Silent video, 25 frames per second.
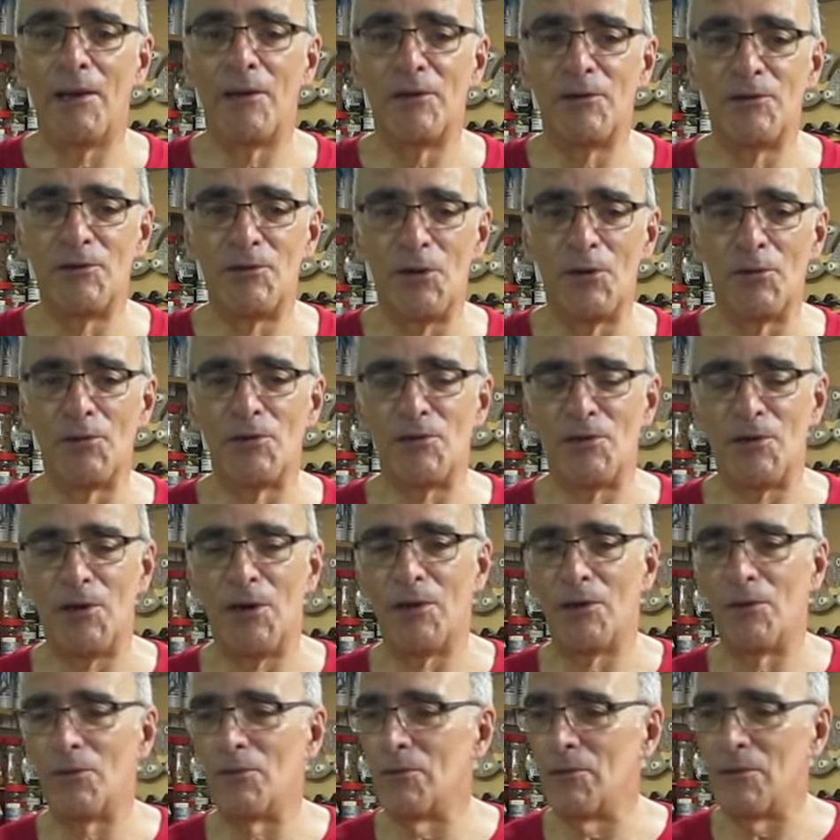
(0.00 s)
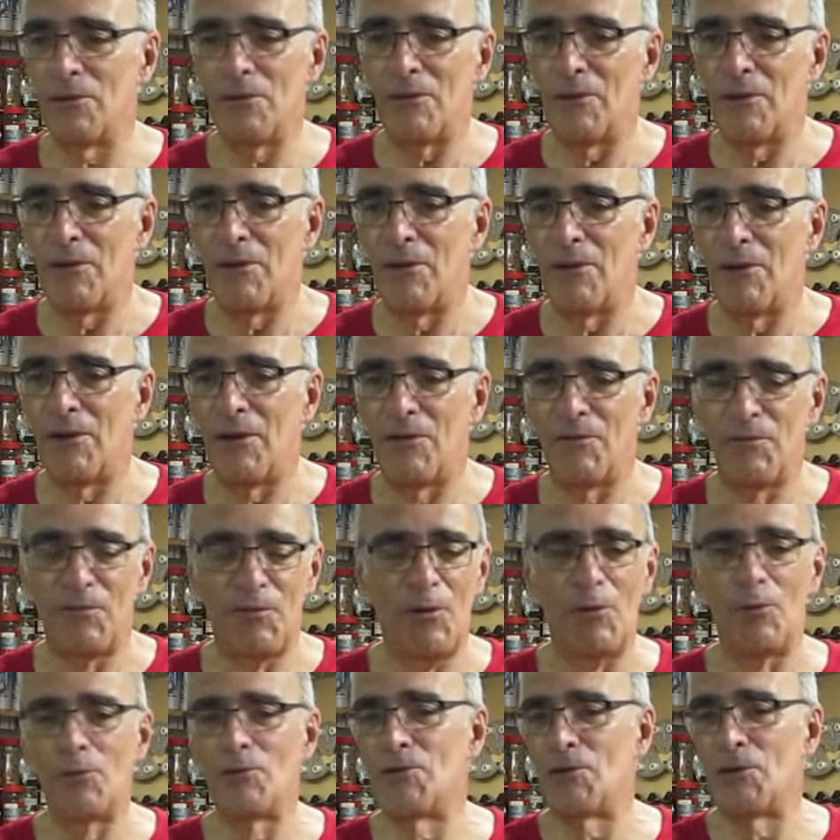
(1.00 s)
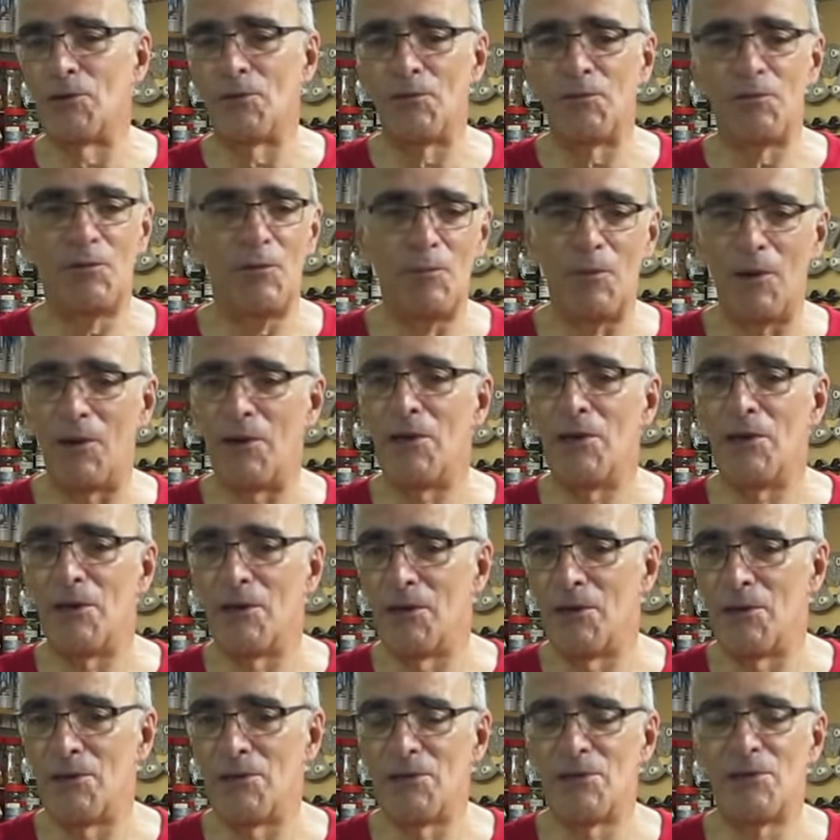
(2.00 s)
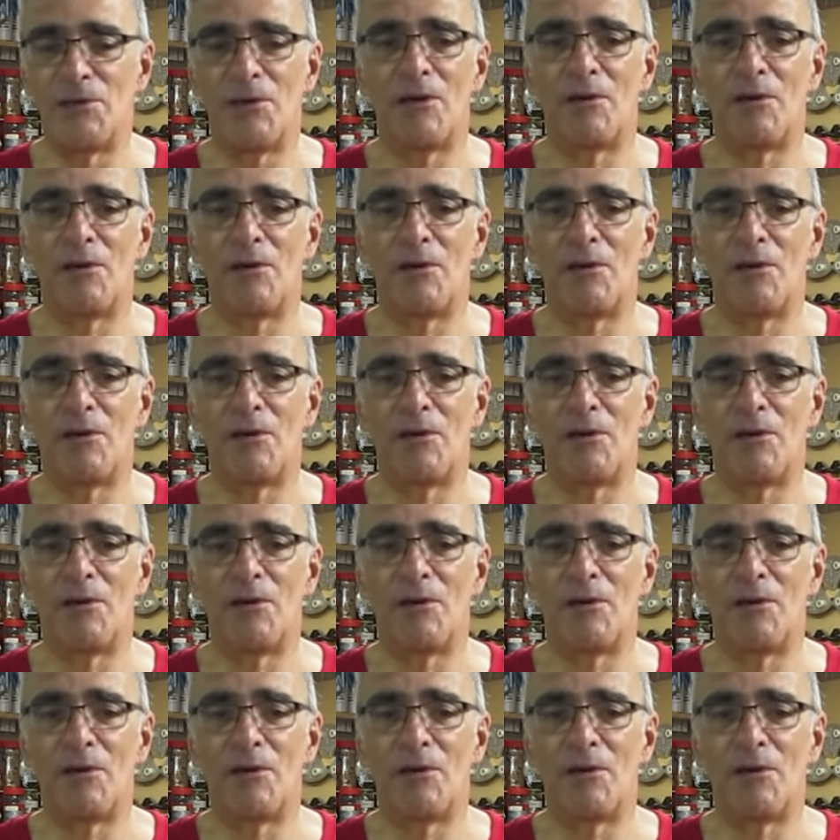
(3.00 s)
John's channel, I've followed John for many years.